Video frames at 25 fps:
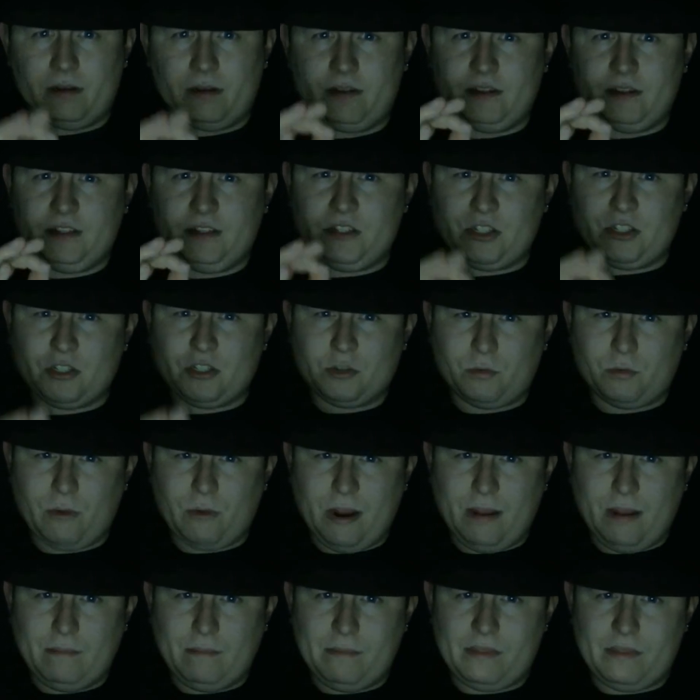
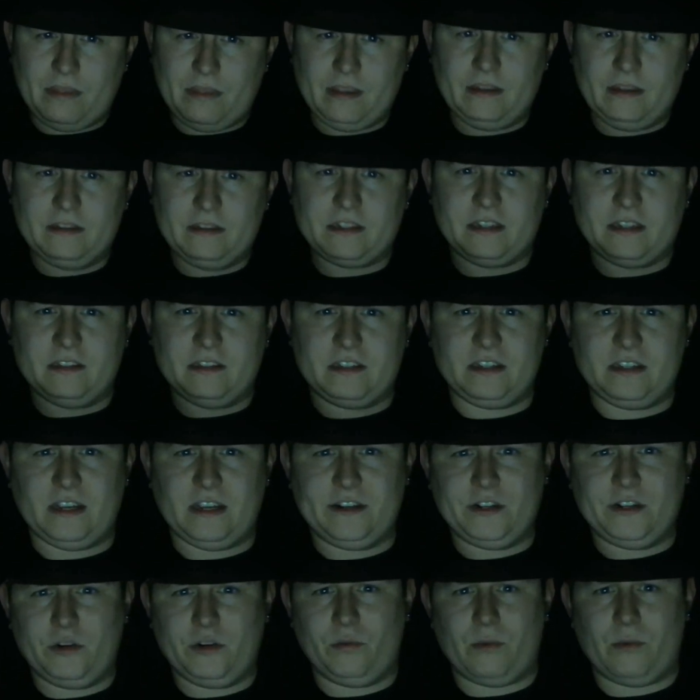describe things in such
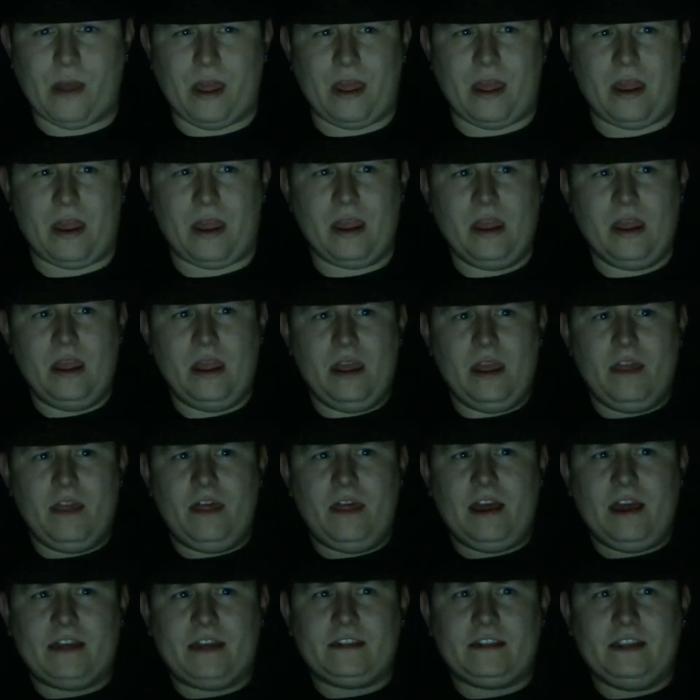a way
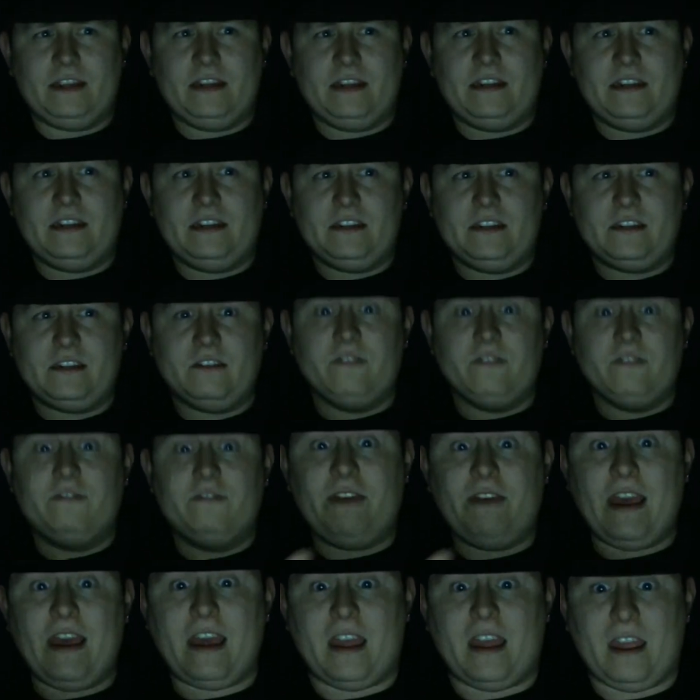that it is
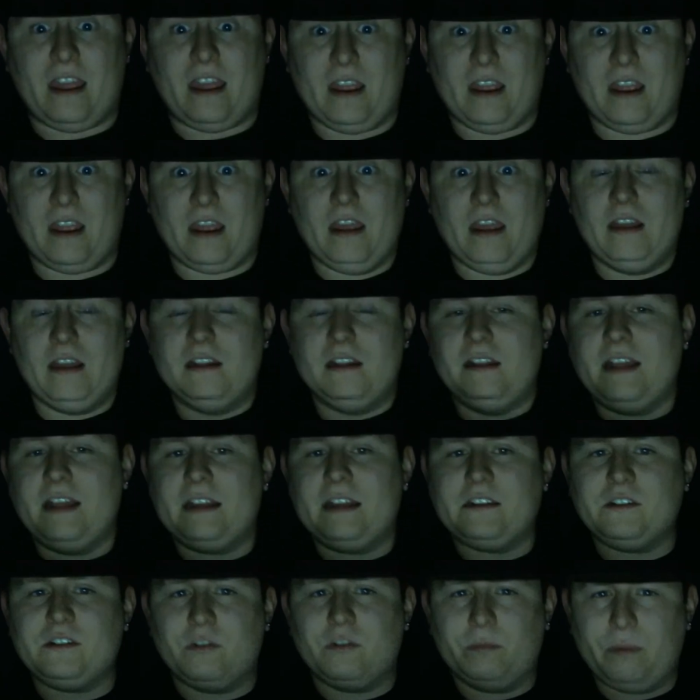vague.
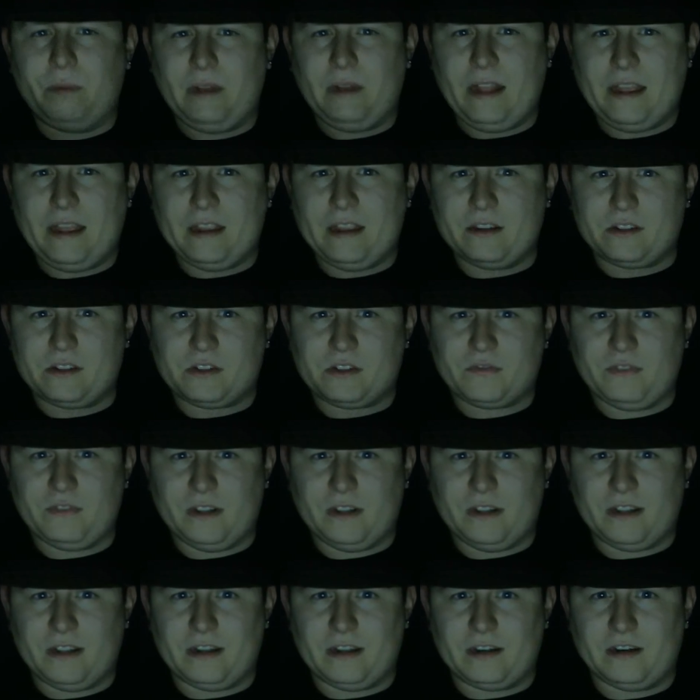Let your players fill
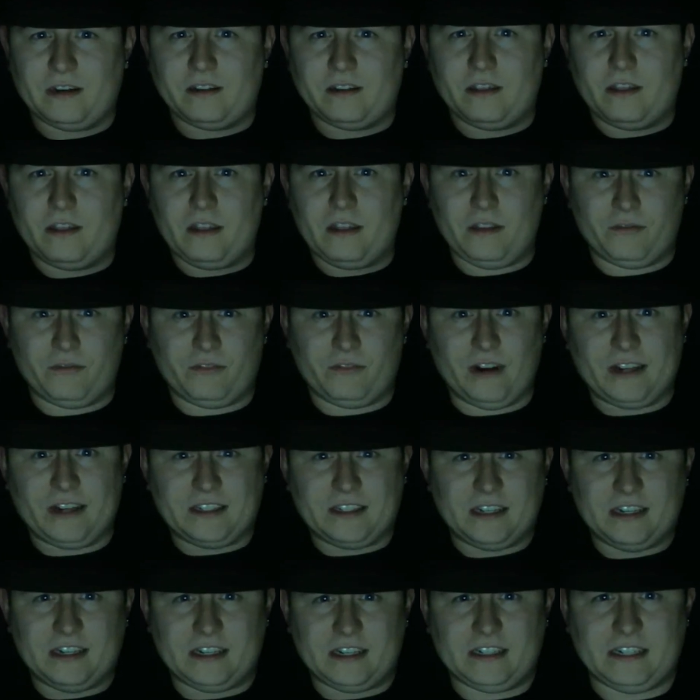in the
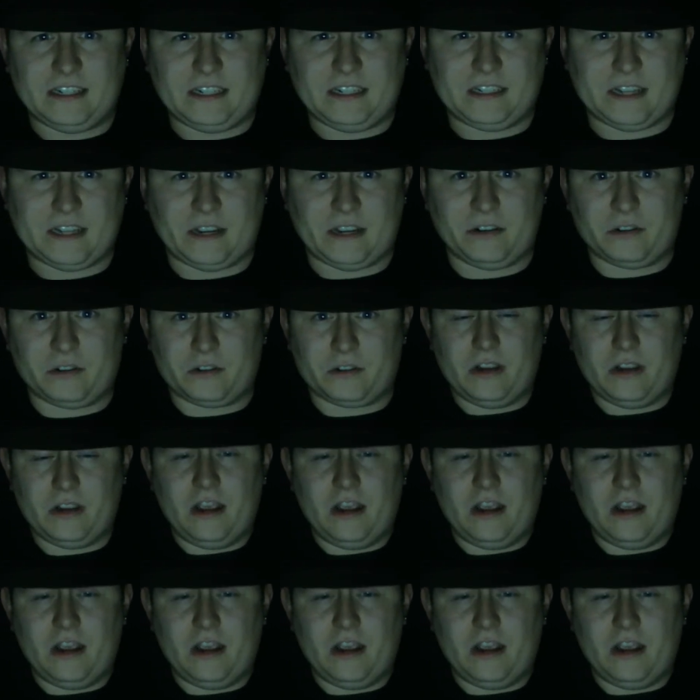frightening details.